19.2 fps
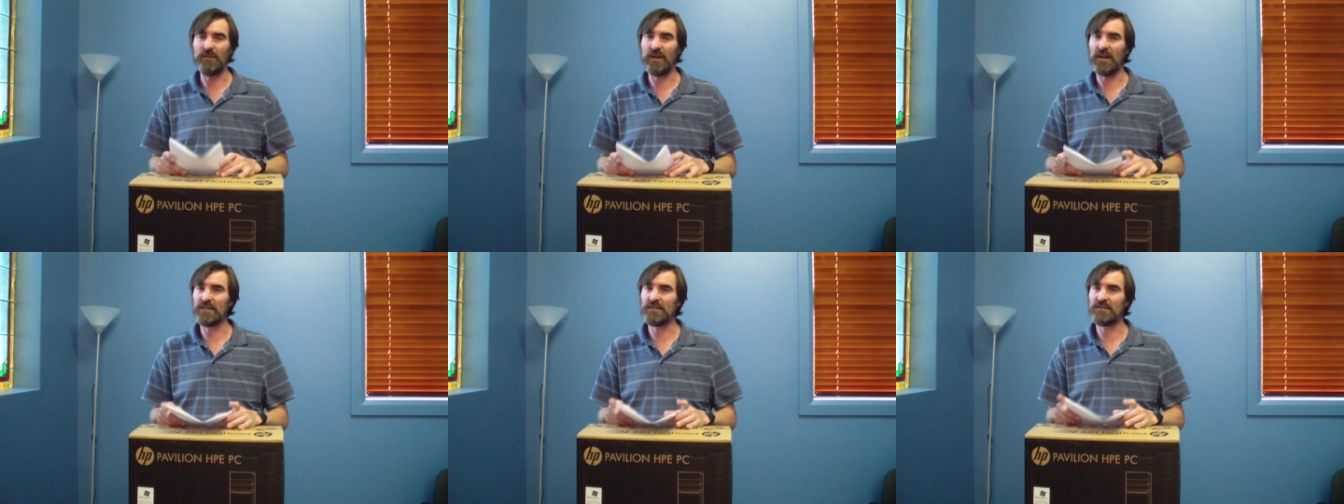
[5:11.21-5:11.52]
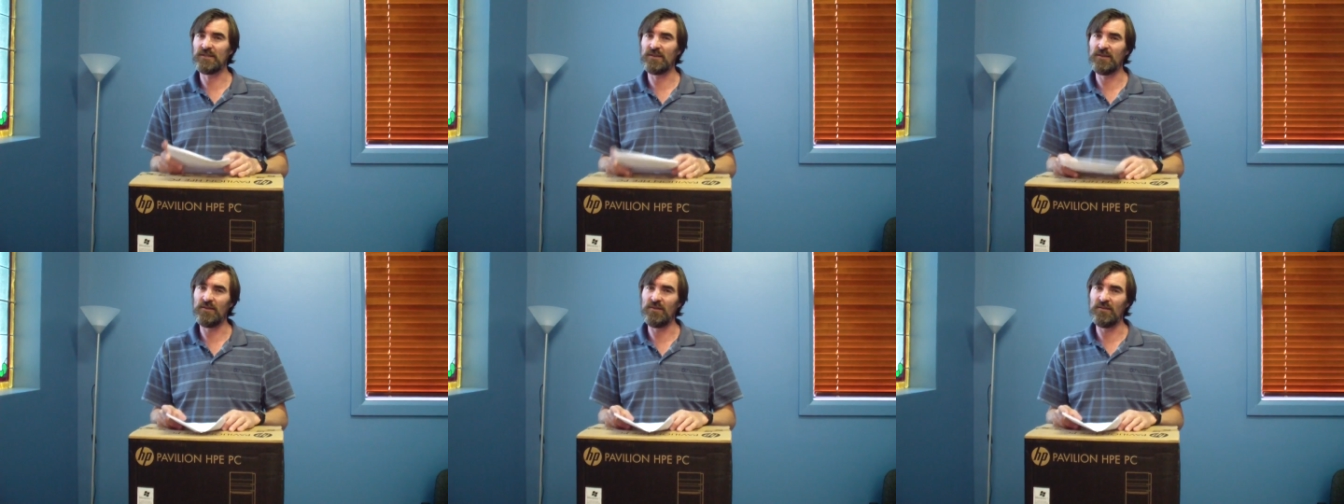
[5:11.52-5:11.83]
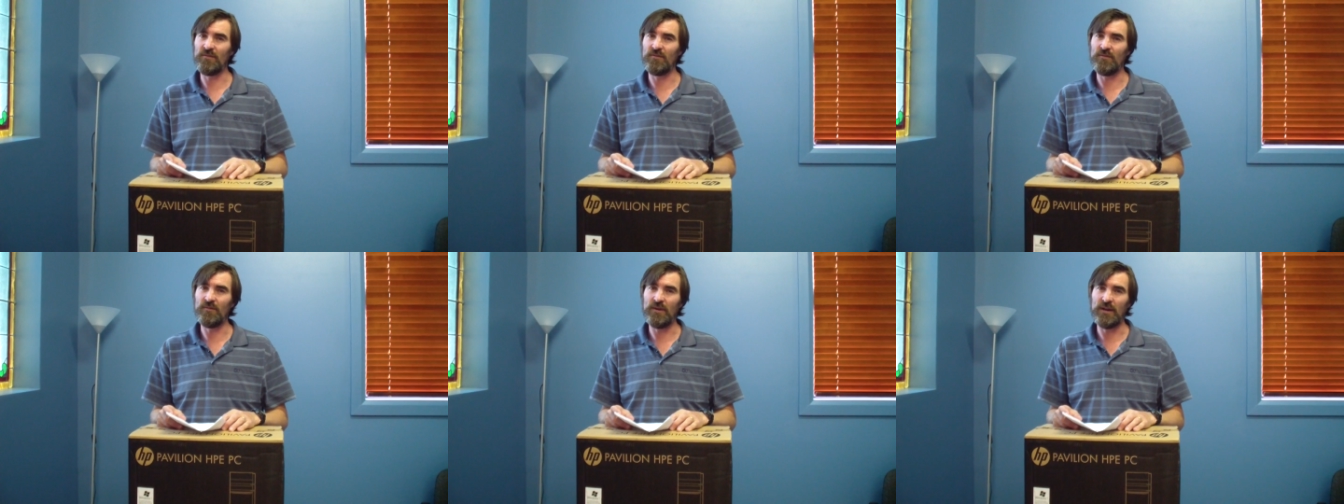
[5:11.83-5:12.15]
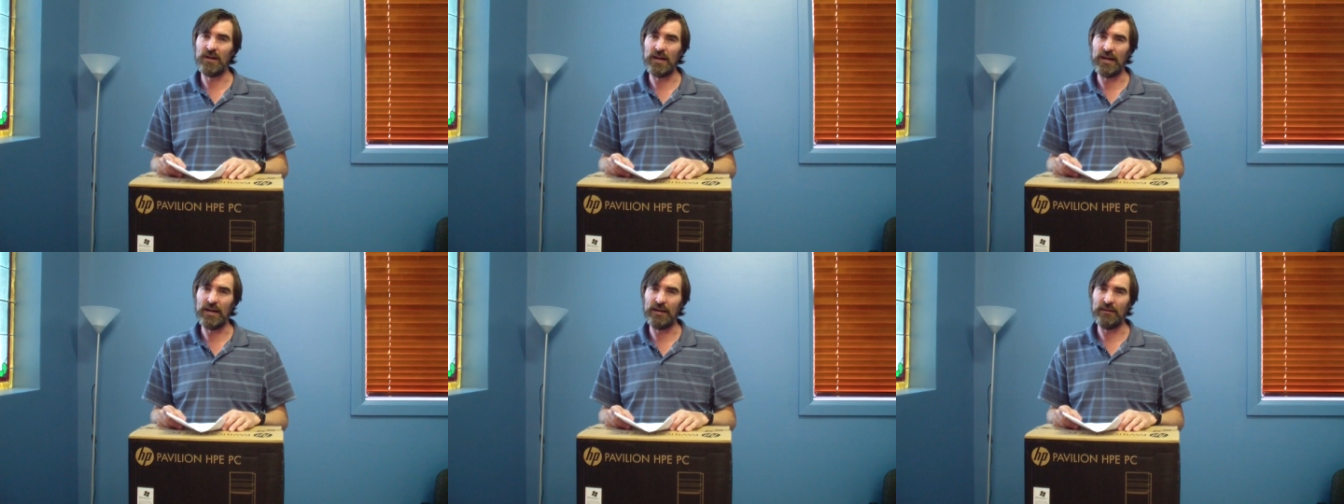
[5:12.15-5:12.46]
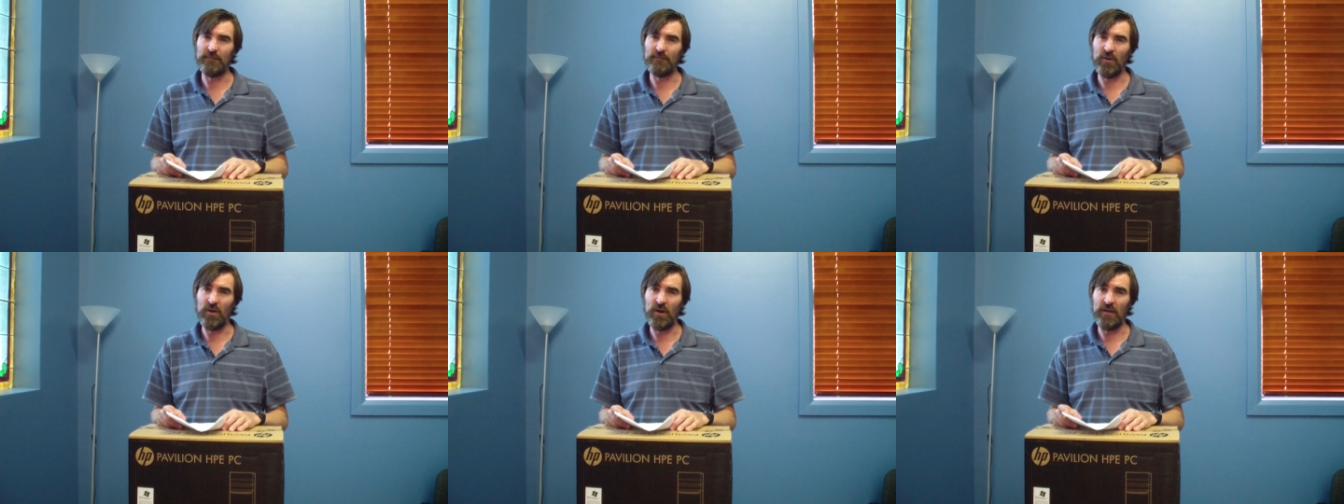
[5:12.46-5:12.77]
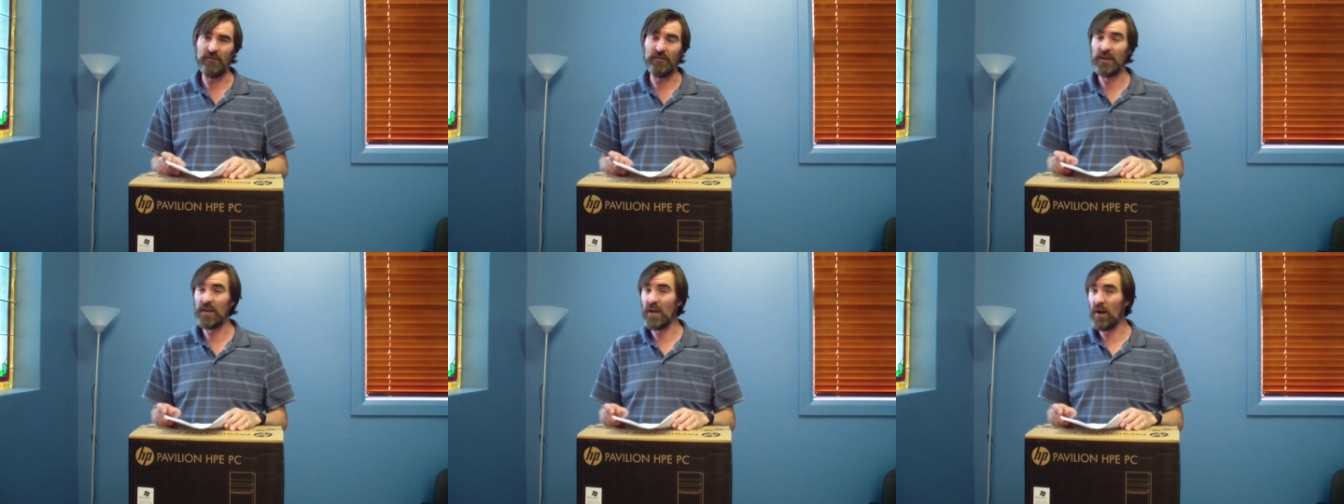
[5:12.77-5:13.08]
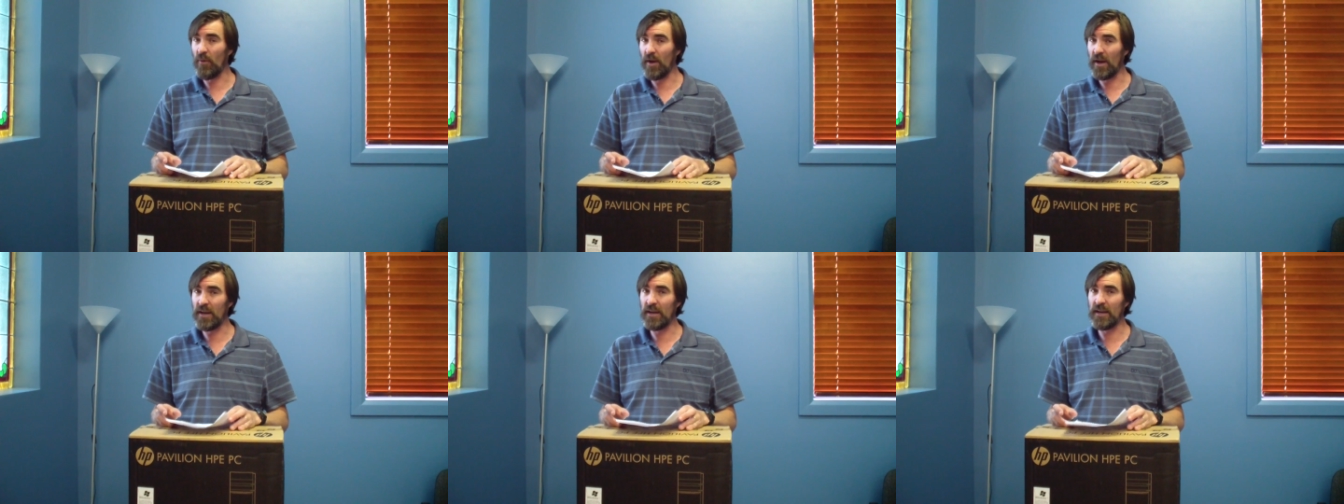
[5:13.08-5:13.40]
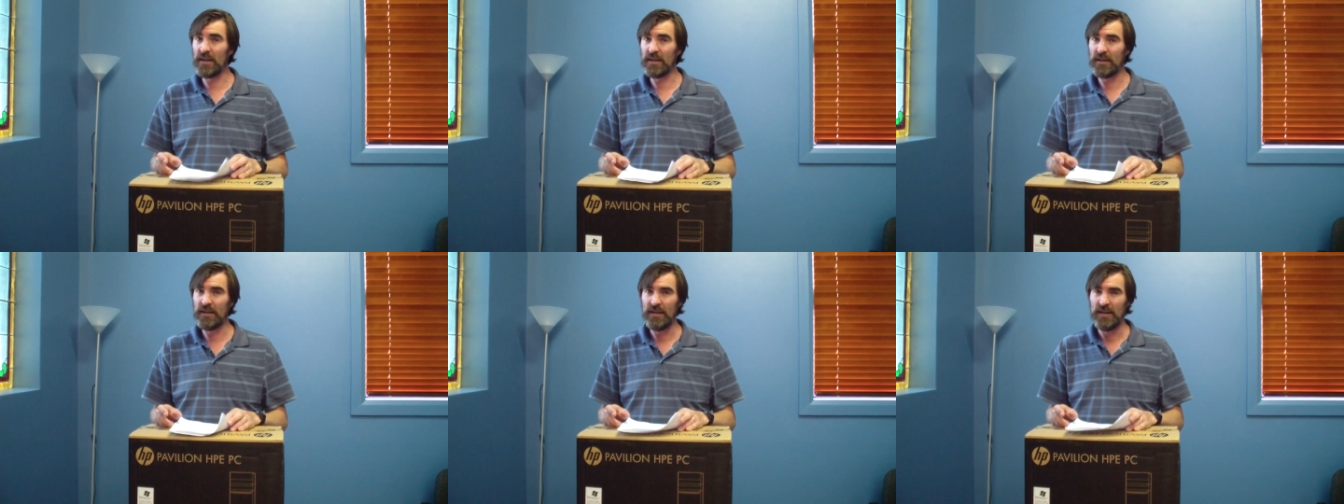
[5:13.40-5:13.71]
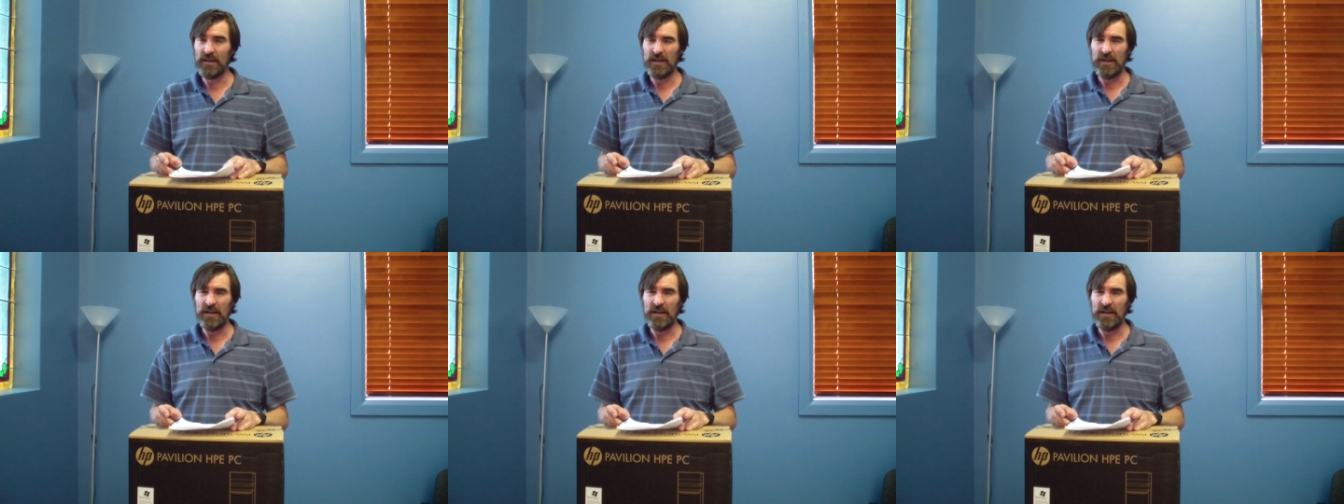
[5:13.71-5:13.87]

makes to my video editing.